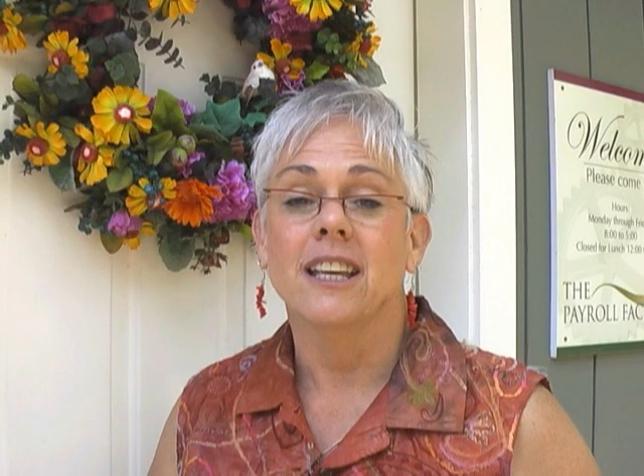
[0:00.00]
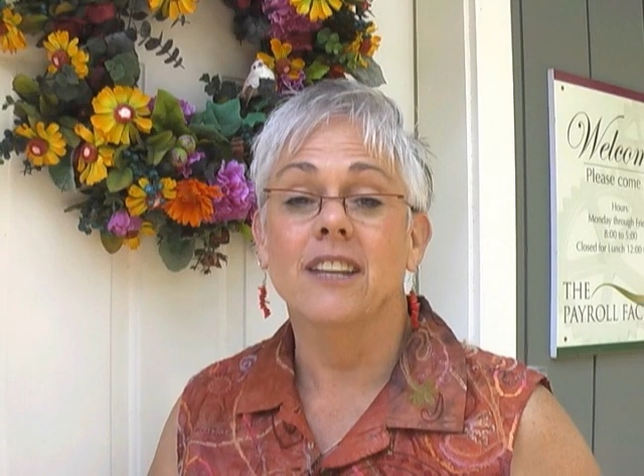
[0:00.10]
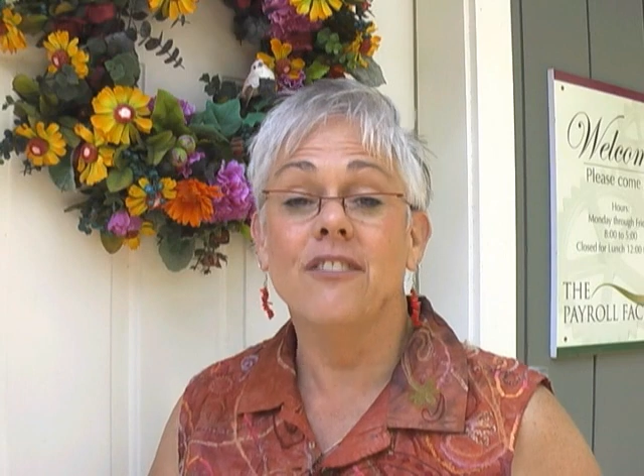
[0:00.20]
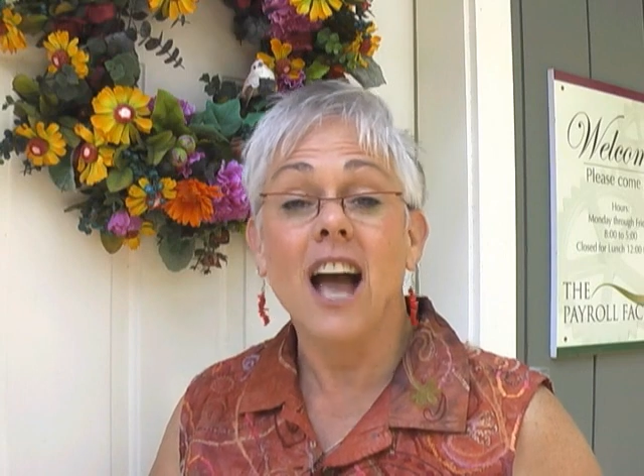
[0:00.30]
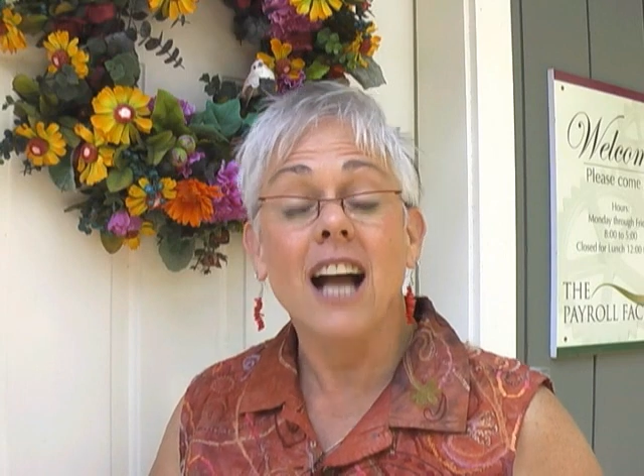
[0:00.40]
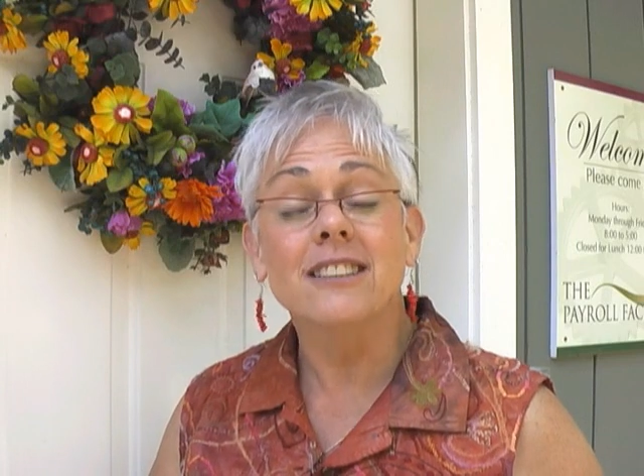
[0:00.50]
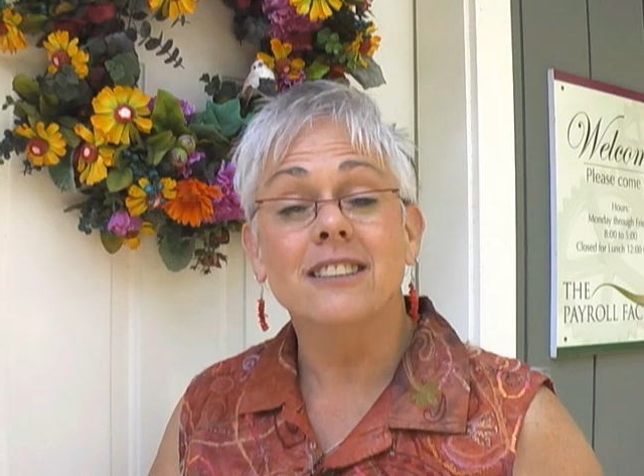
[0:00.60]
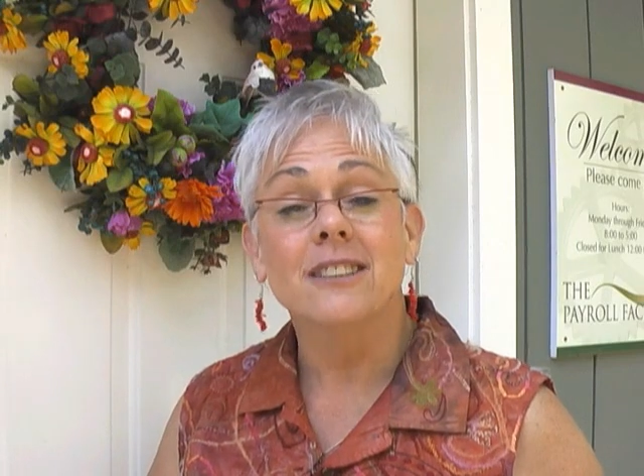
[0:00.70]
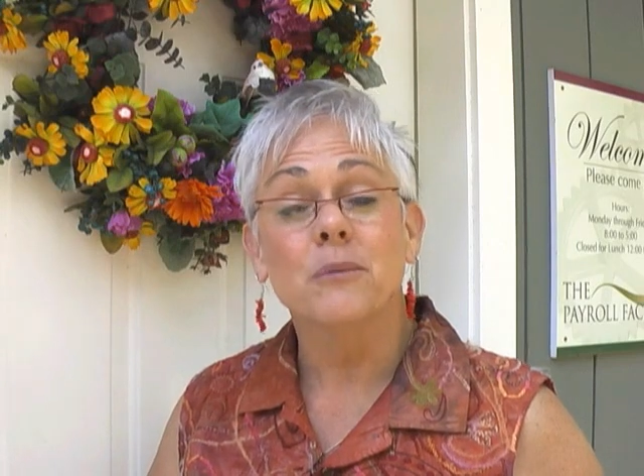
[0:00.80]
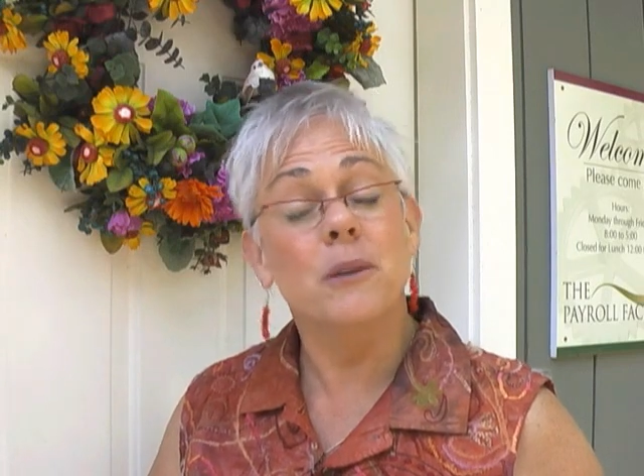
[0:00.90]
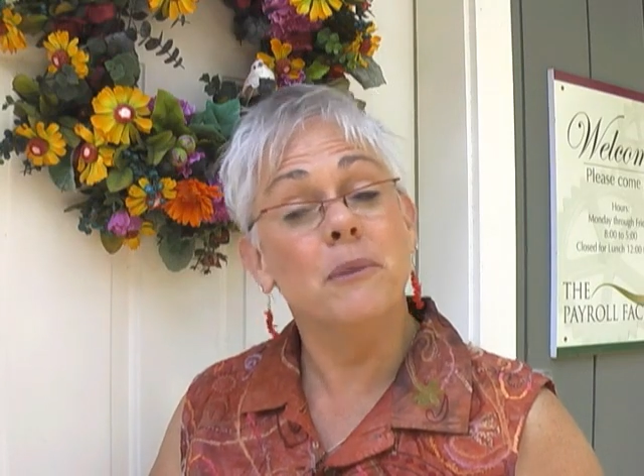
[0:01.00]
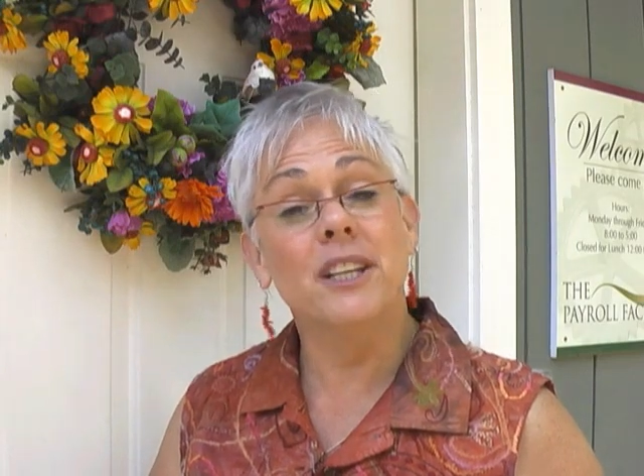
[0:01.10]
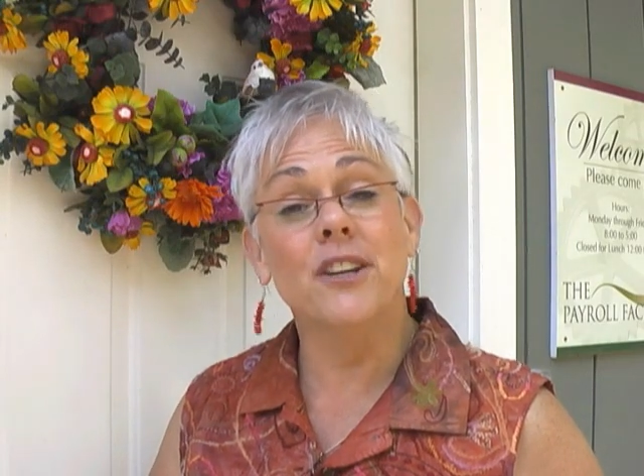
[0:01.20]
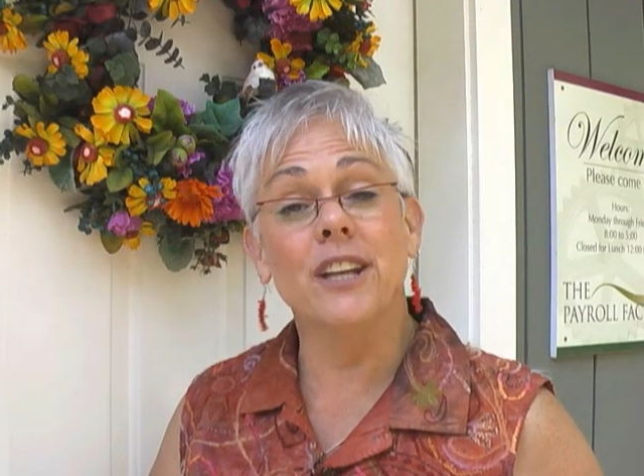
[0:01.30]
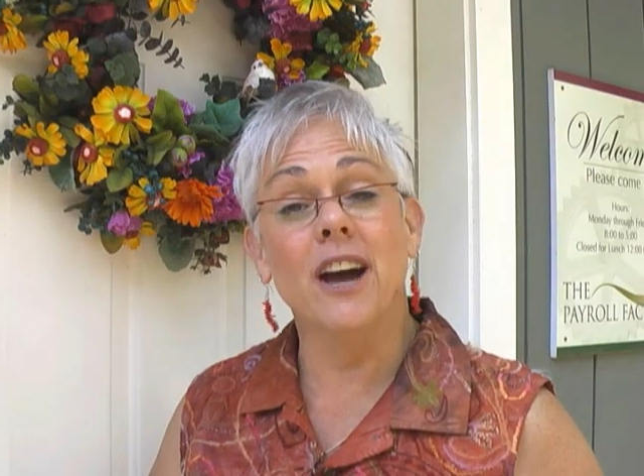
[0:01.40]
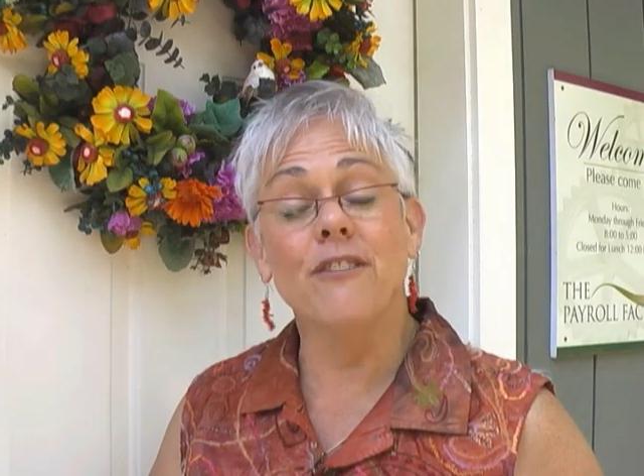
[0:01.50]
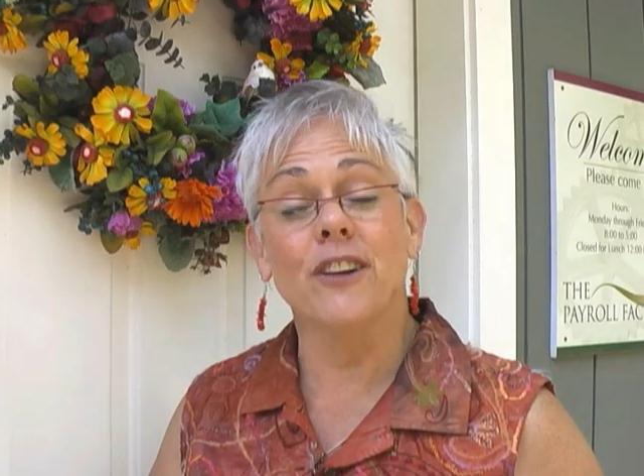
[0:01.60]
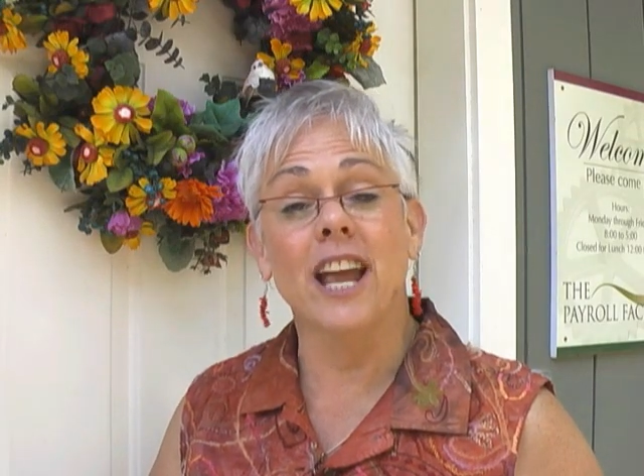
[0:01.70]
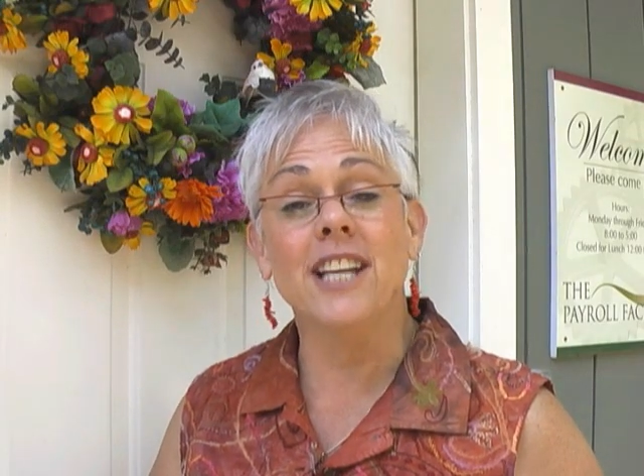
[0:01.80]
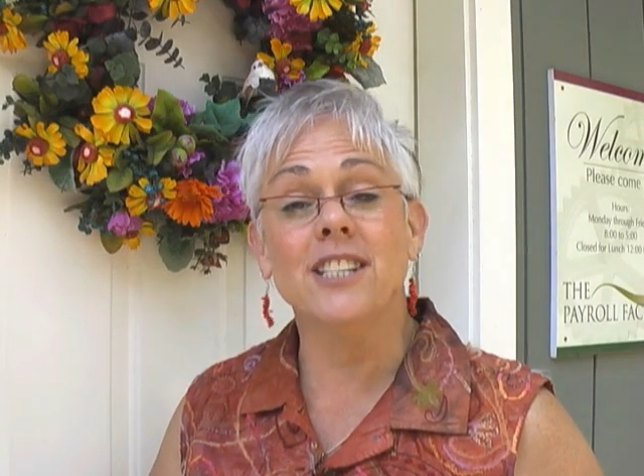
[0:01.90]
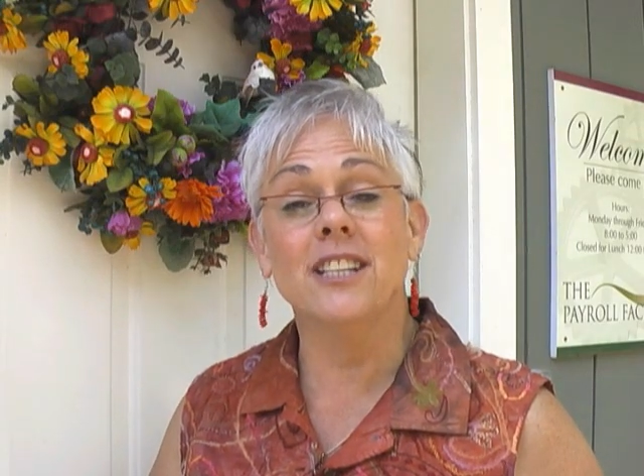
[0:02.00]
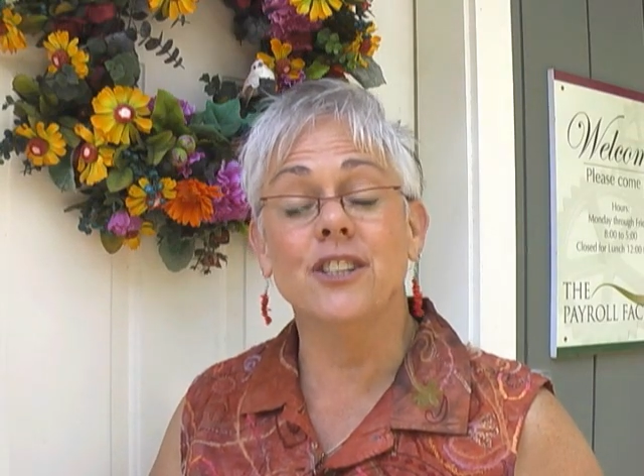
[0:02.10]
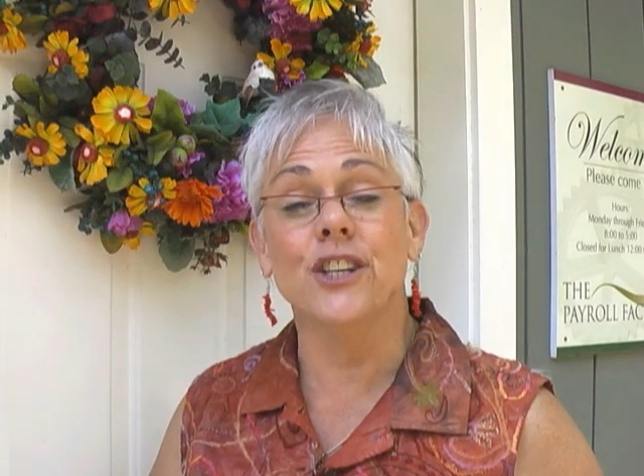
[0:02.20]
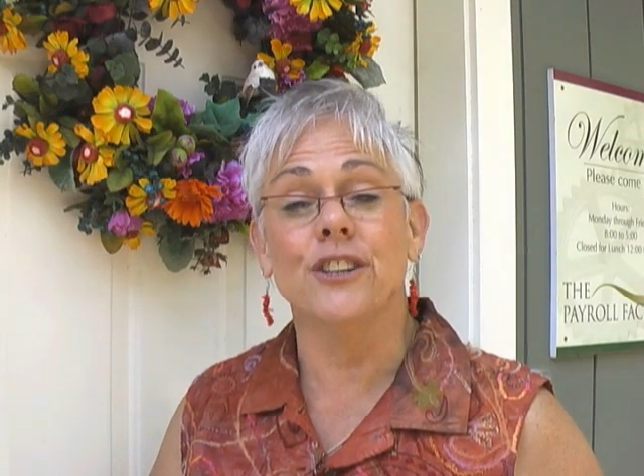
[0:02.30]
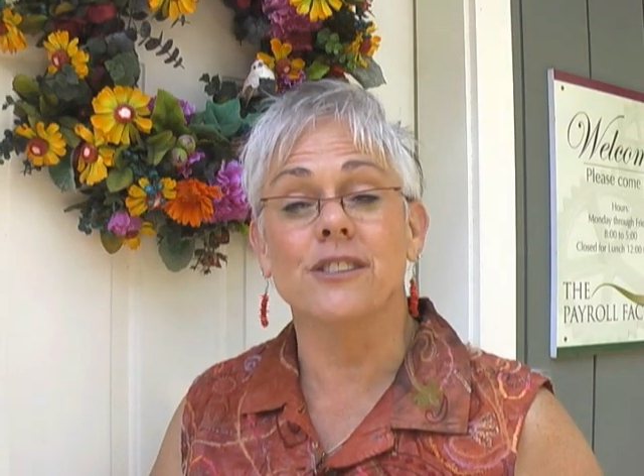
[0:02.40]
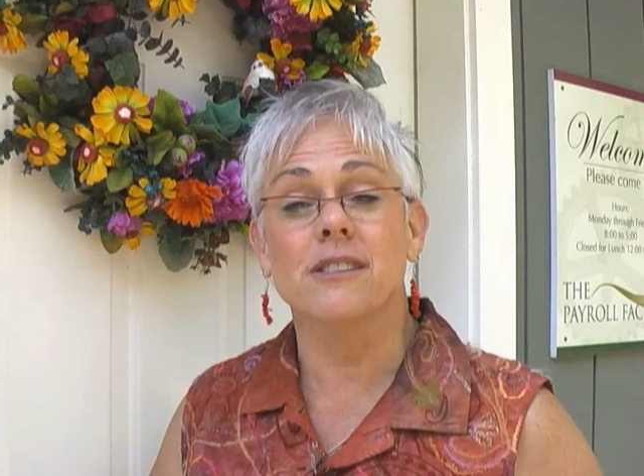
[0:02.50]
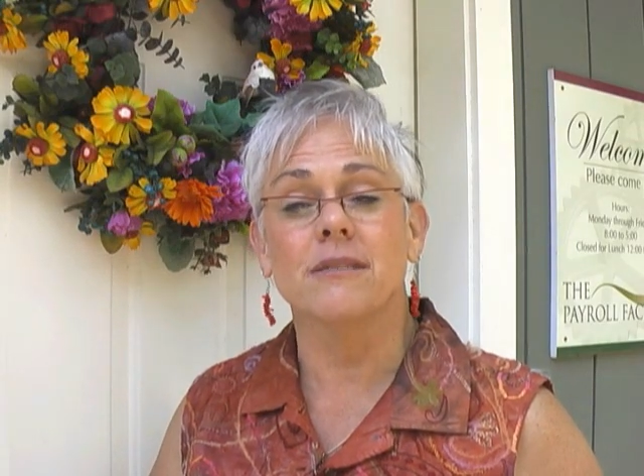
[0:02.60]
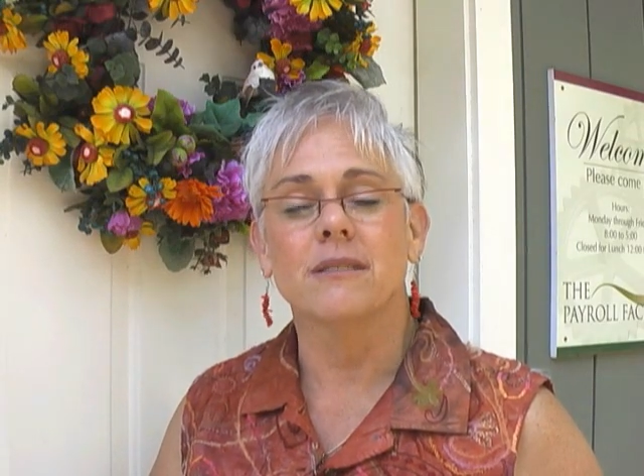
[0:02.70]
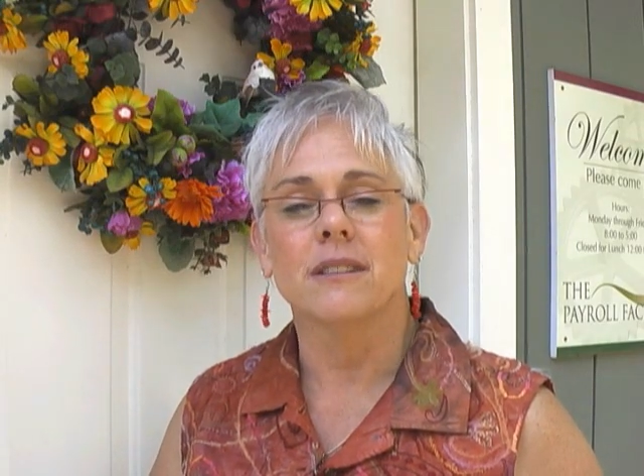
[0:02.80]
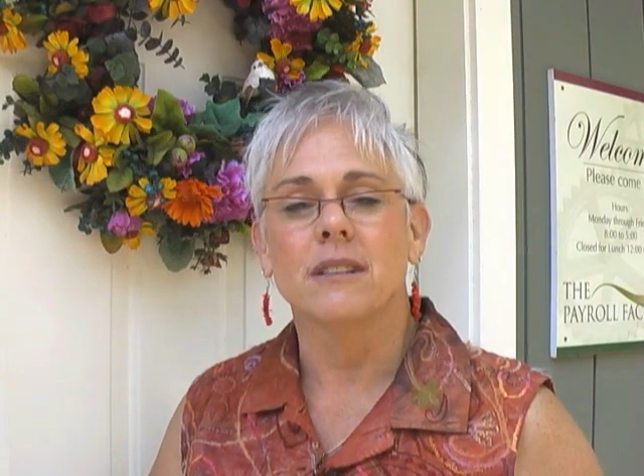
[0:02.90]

In fact, we've been here now for 18 years.